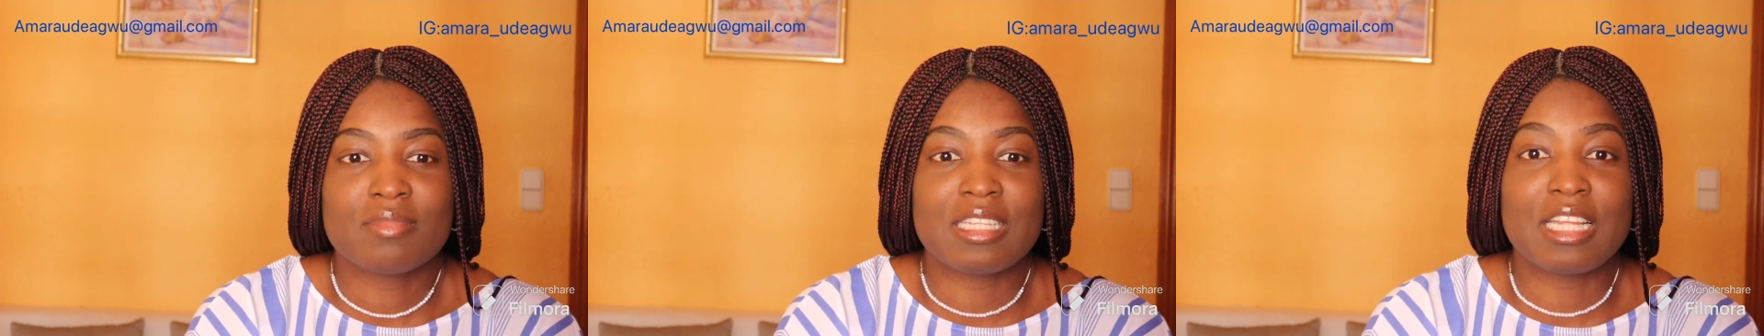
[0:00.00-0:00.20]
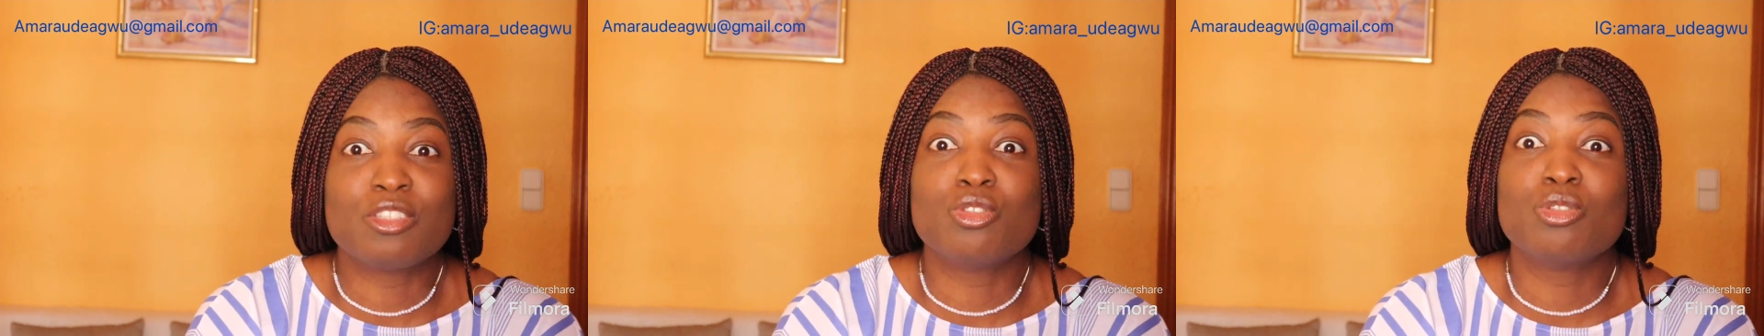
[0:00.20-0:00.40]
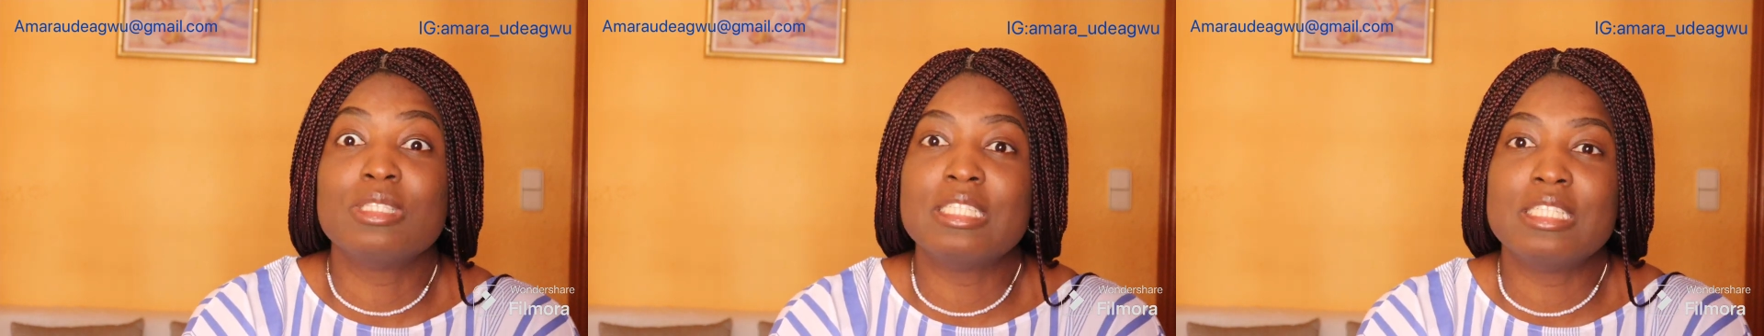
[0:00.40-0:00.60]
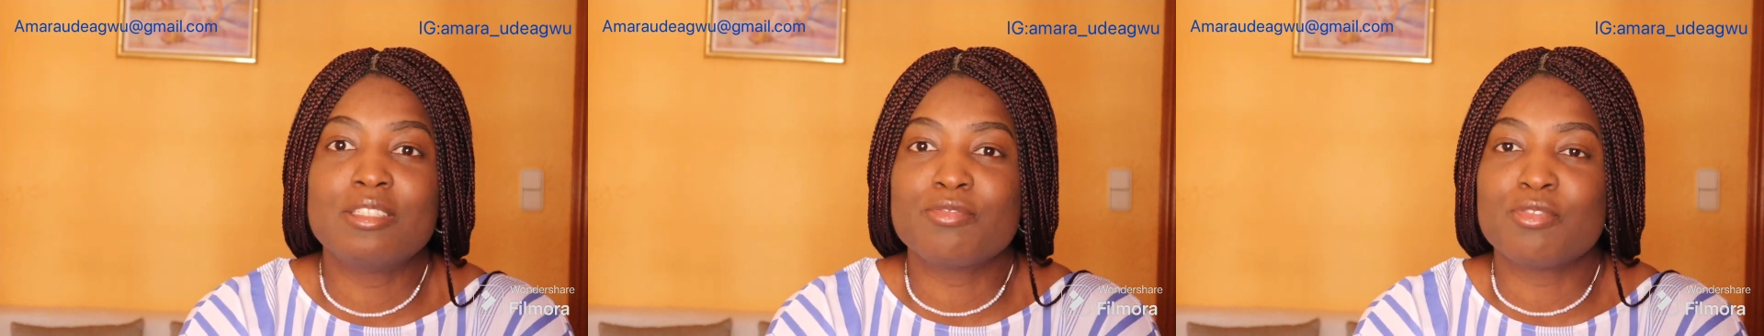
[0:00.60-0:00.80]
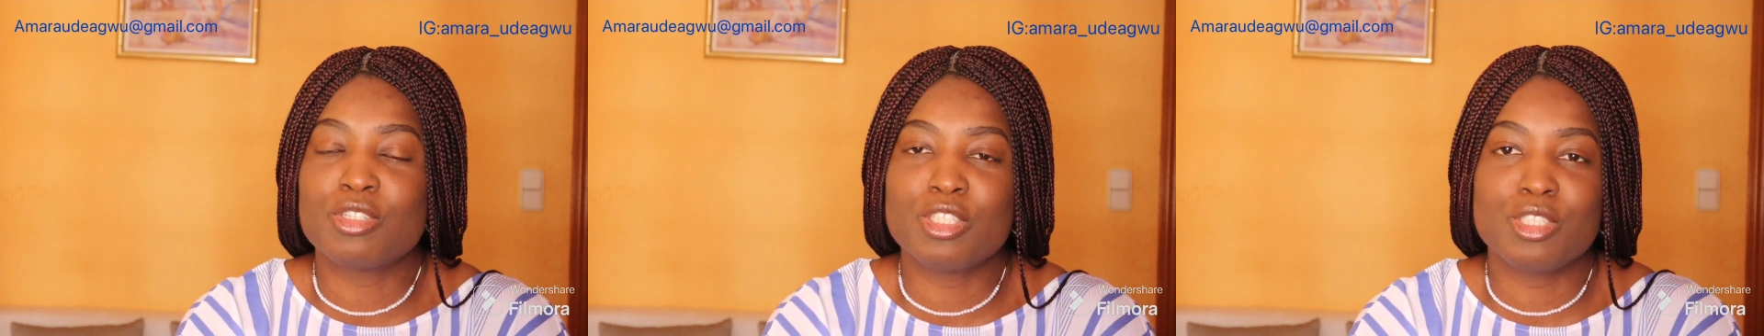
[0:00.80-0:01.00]
that you need
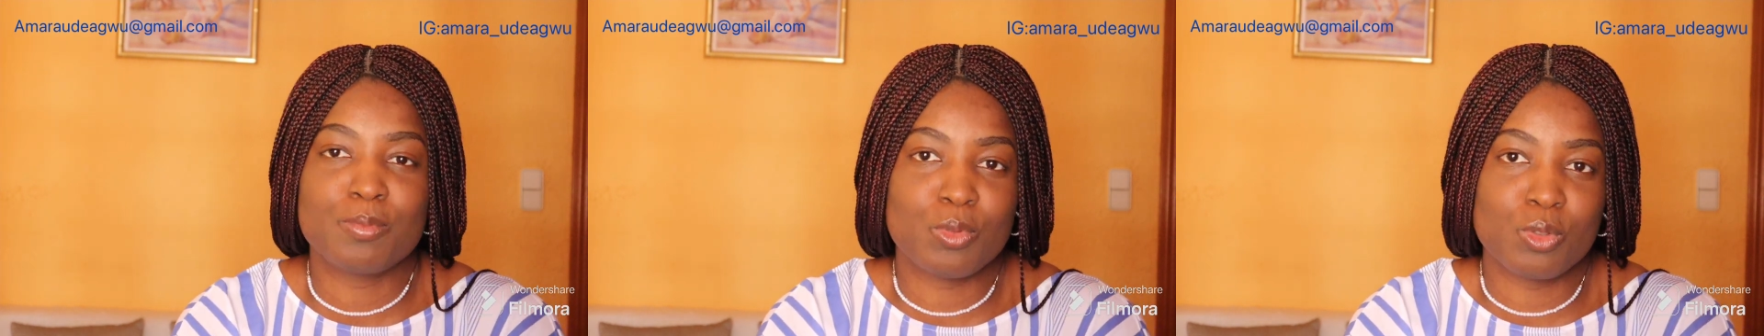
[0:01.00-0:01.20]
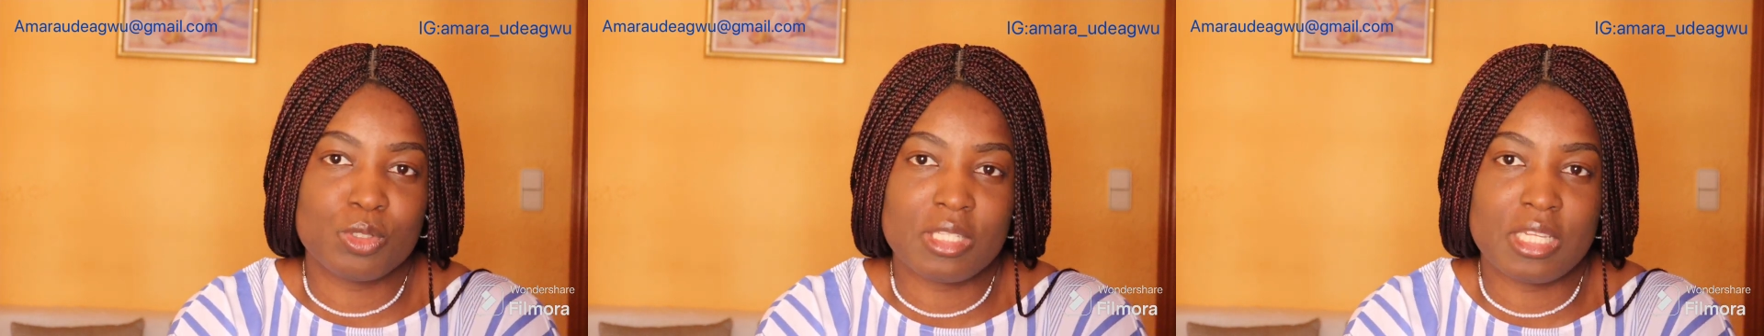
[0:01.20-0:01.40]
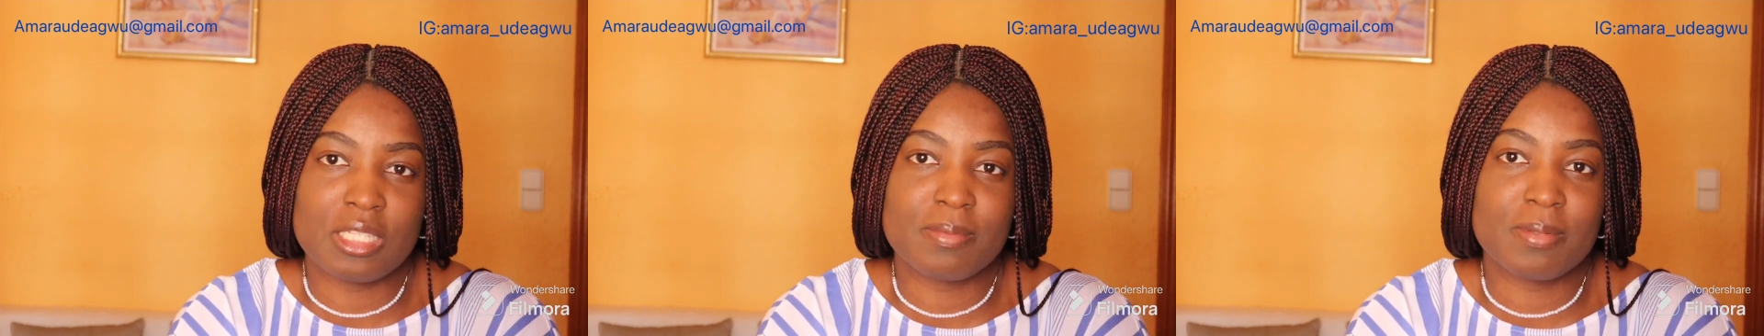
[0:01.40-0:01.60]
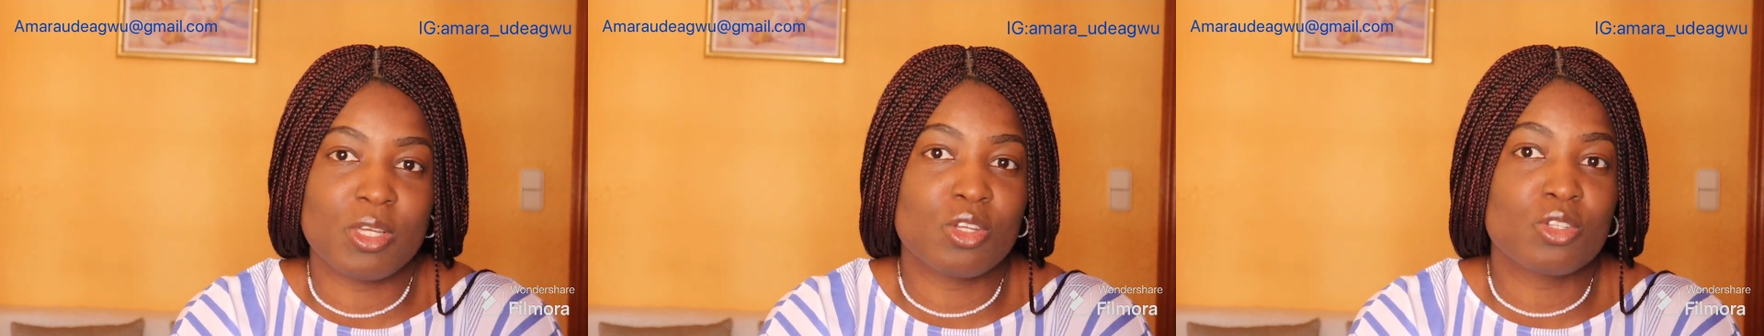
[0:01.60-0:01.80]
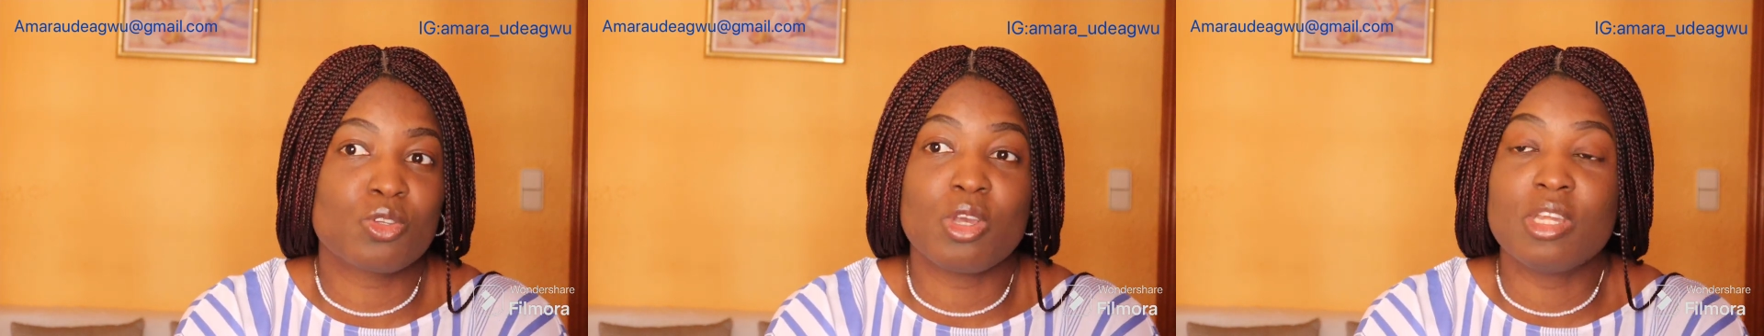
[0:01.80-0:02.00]
for this process,
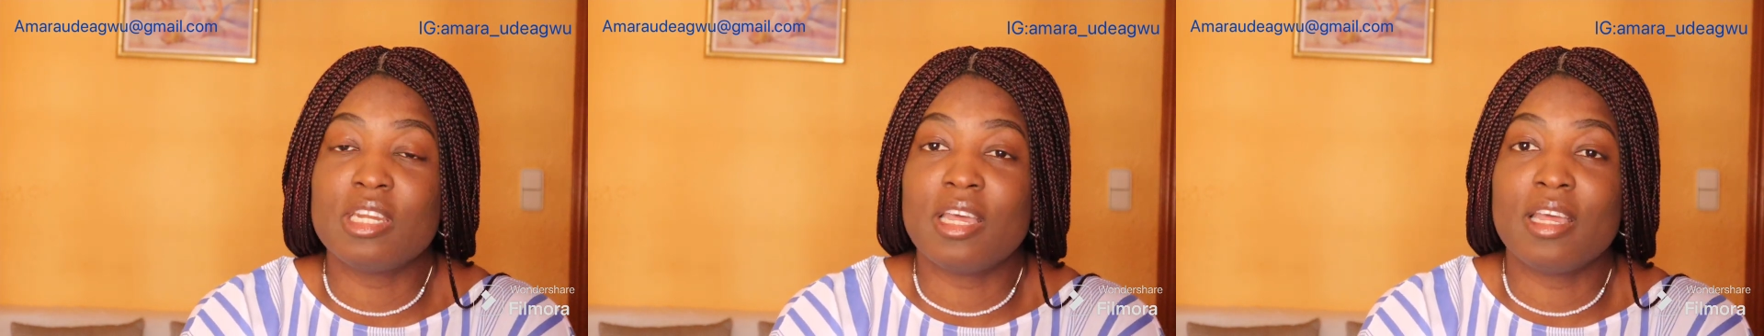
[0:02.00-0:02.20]
because going